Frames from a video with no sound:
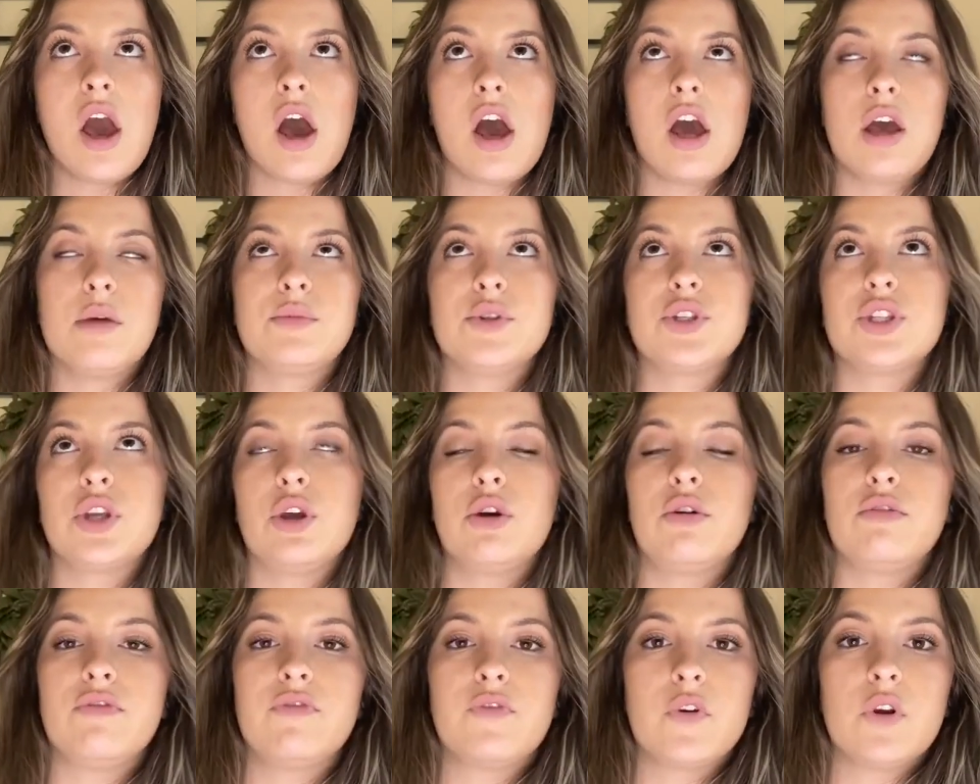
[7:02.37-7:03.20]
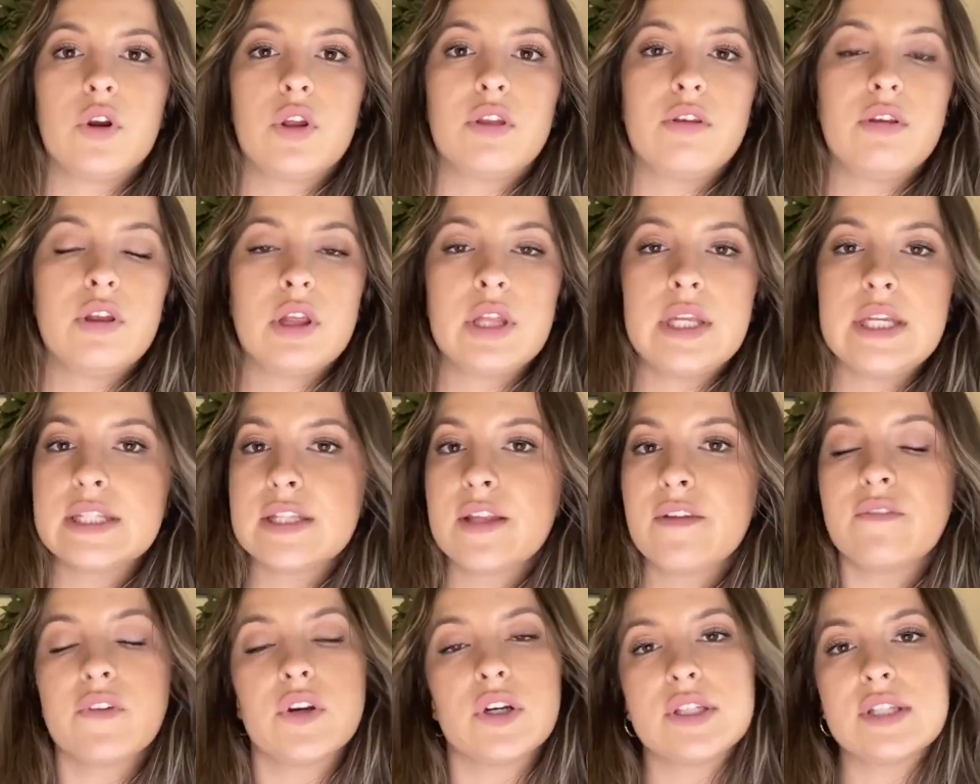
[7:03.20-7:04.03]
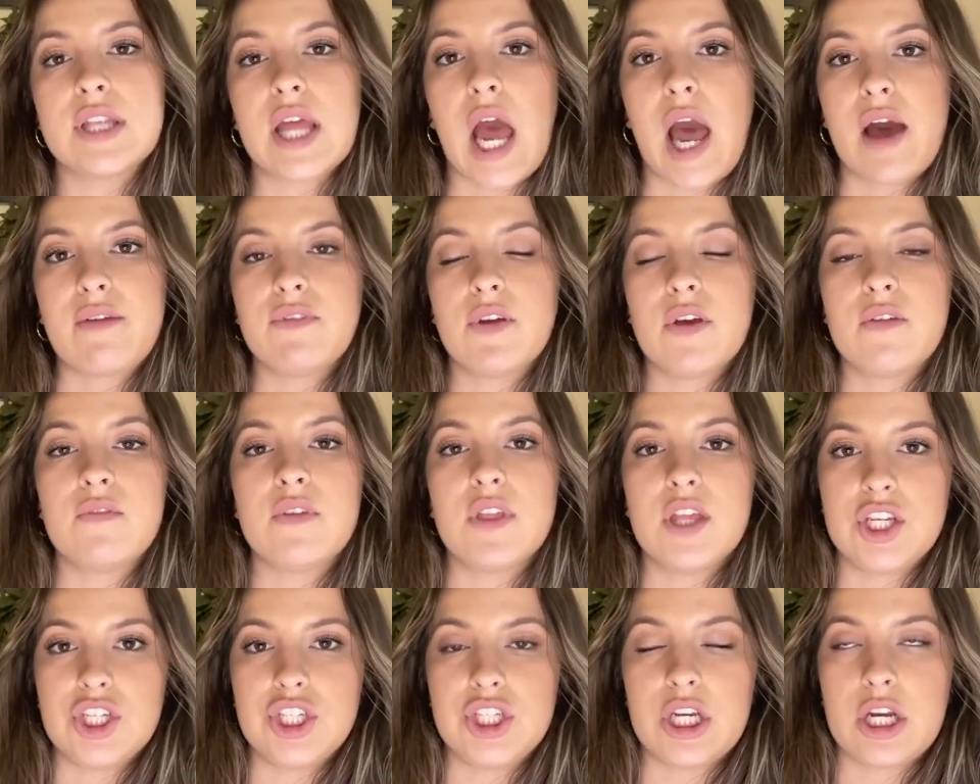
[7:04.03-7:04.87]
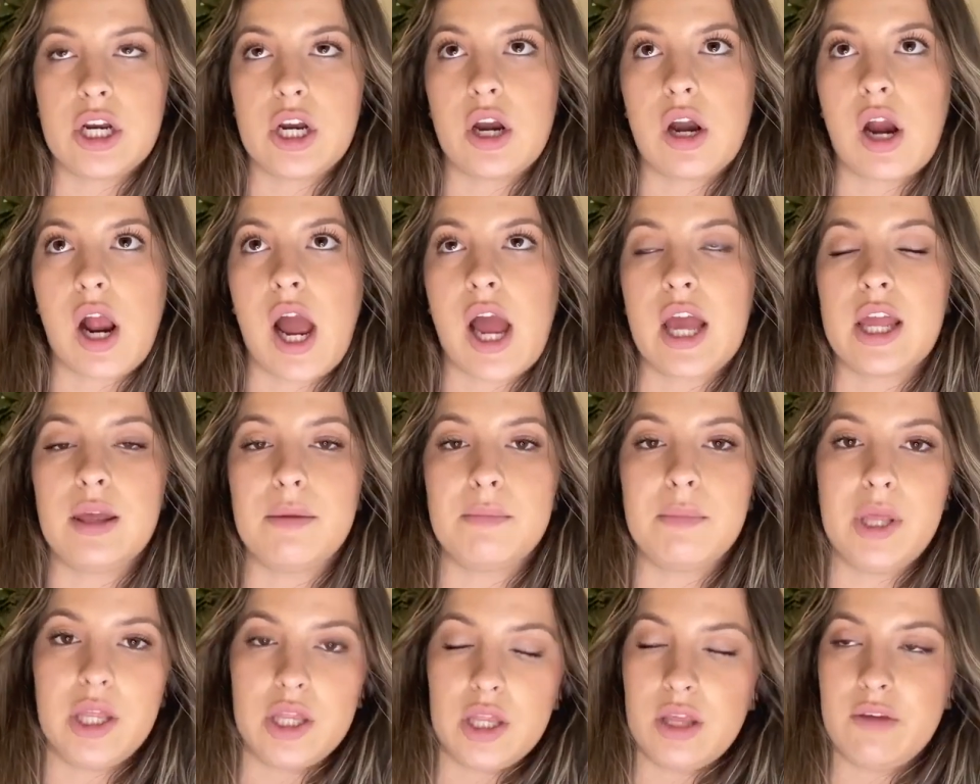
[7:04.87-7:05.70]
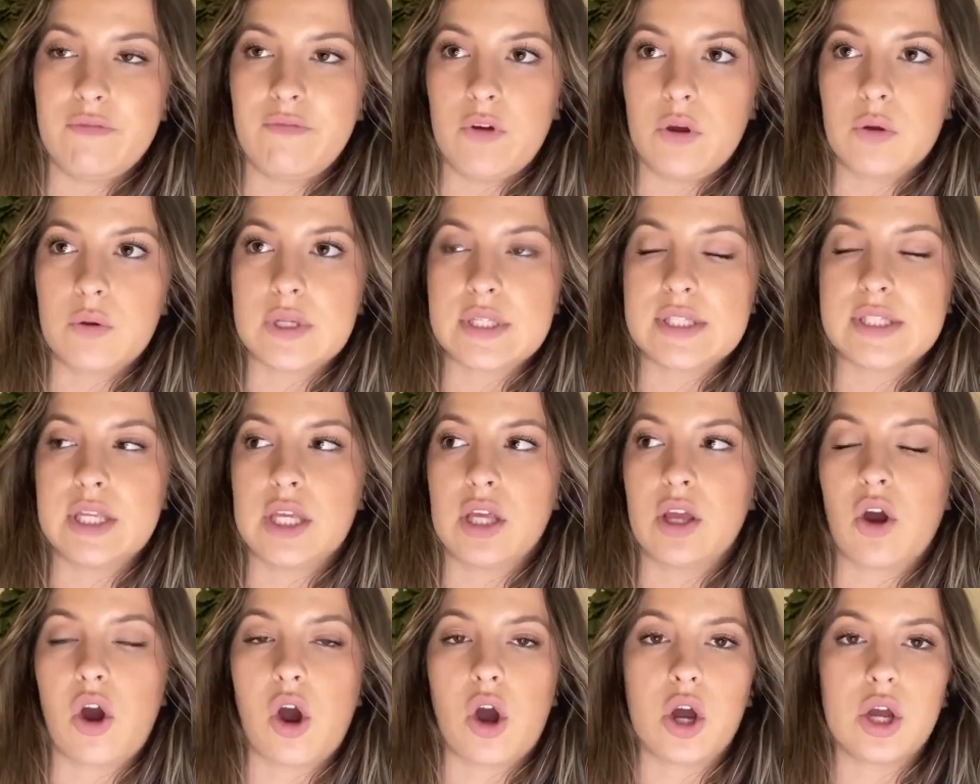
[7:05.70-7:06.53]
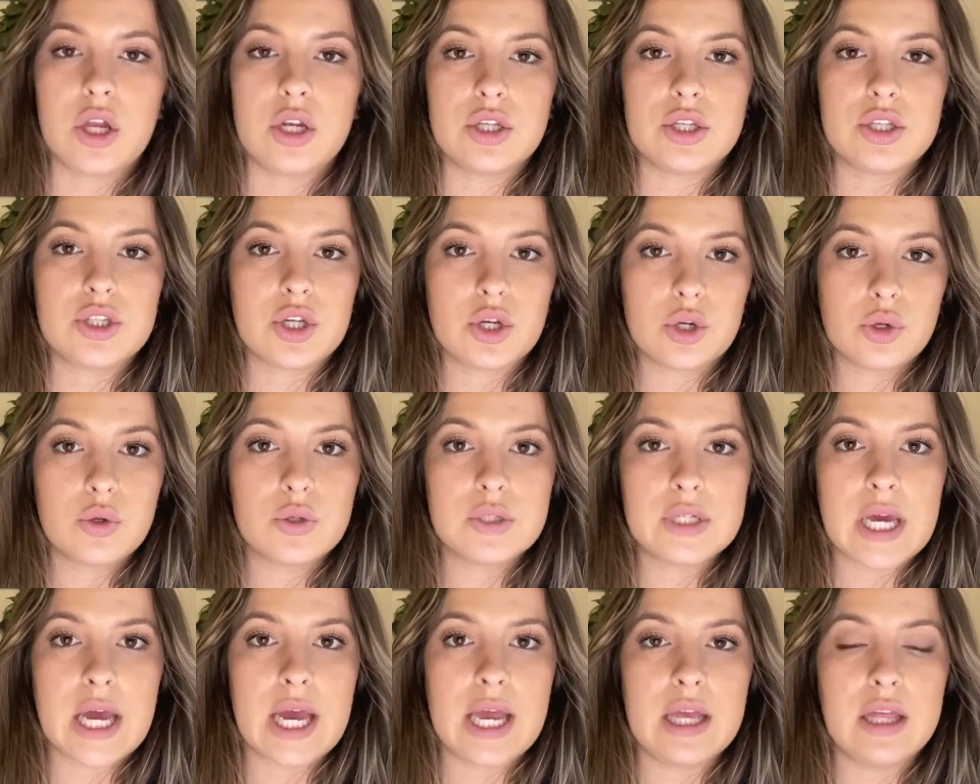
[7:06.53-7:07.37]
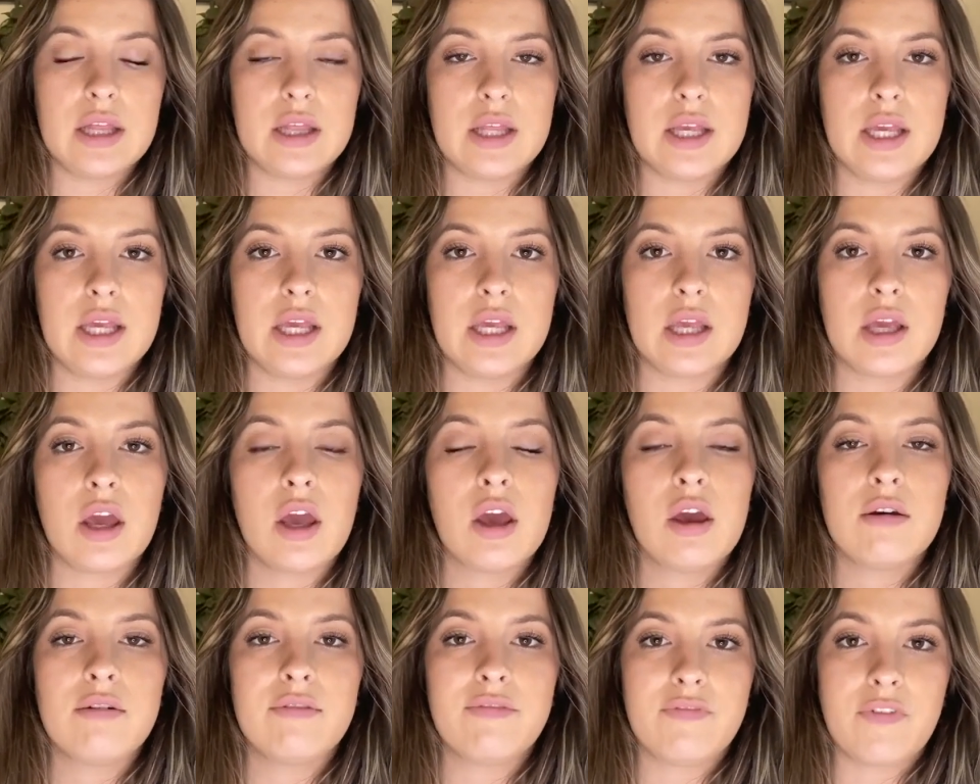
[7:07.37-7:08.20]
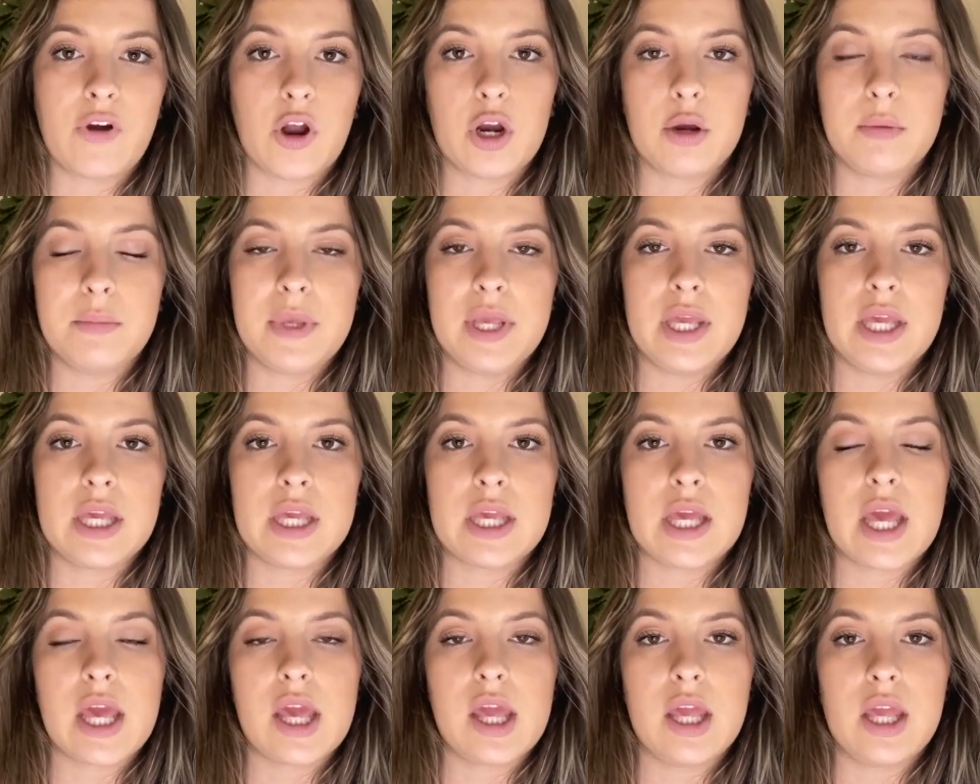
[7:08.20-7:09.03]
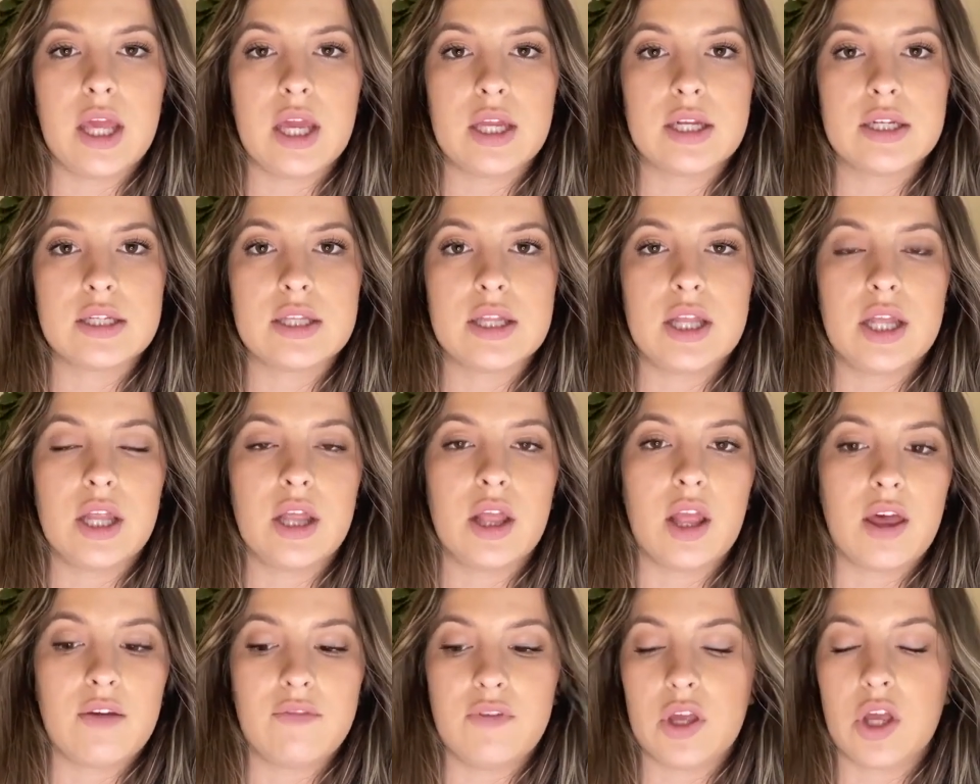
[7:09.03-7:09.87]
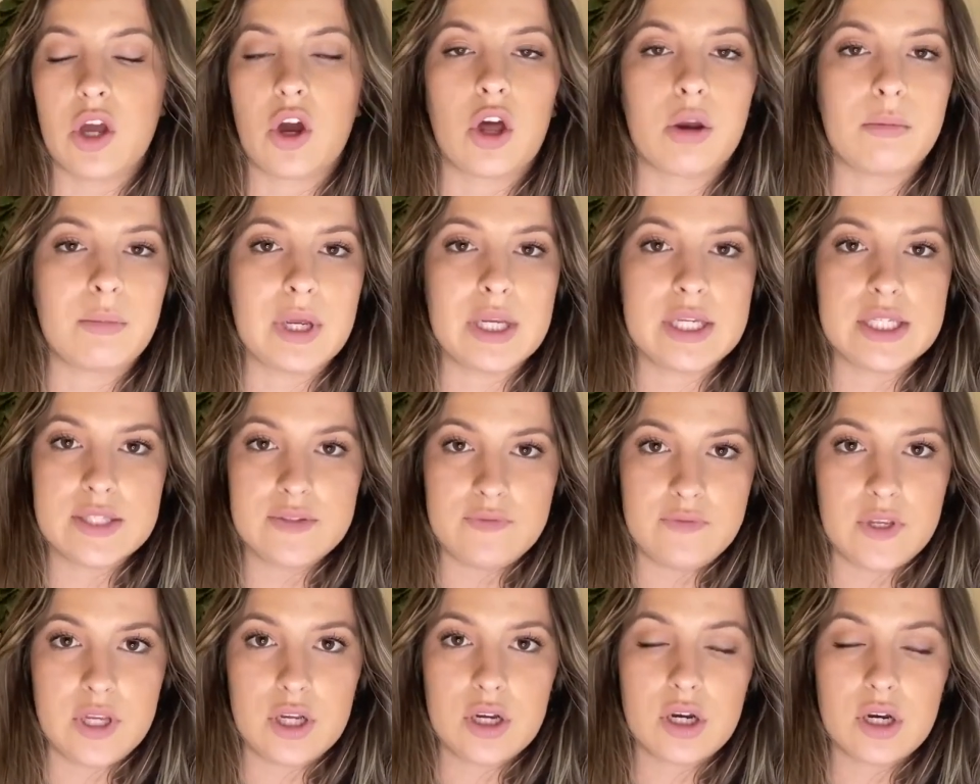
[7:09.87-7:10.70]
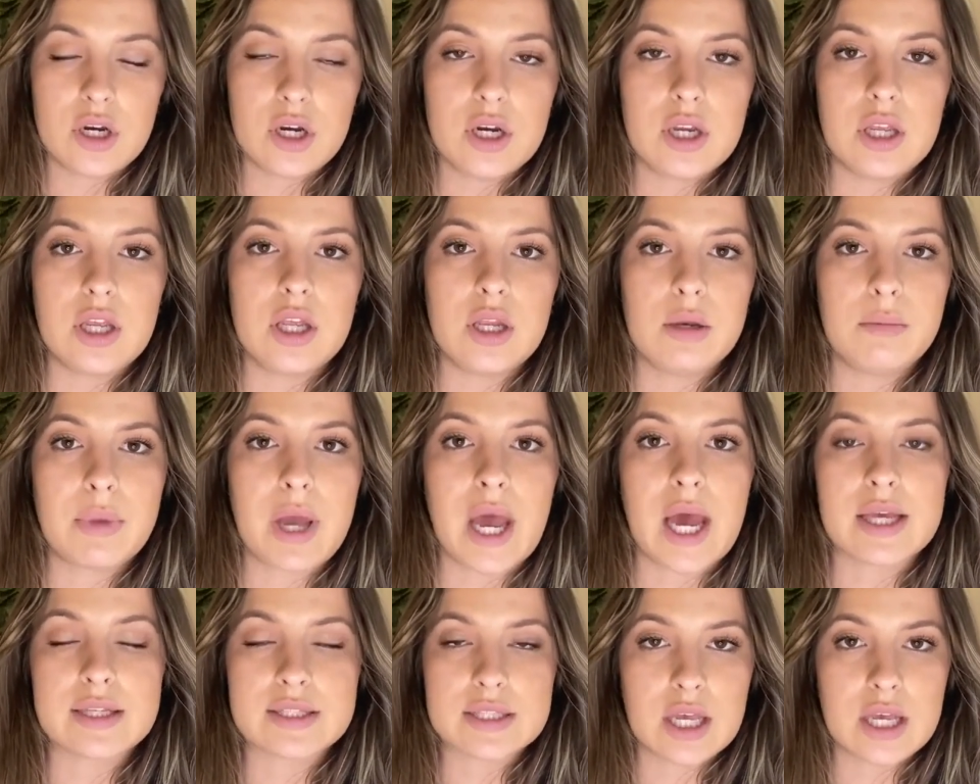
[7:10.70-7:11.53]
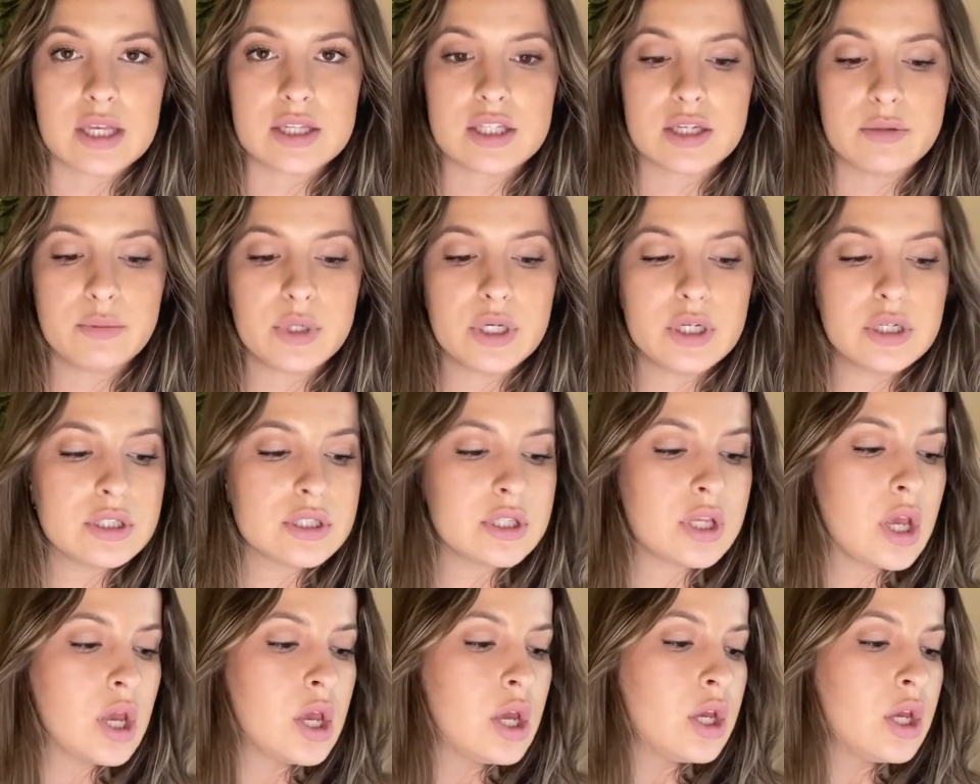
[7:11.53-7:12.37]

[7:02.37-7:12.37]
Um, so for the, at least the first half of this year, I am mainly focusing on circle dialing, farming, and then loving on my sphere and past customers.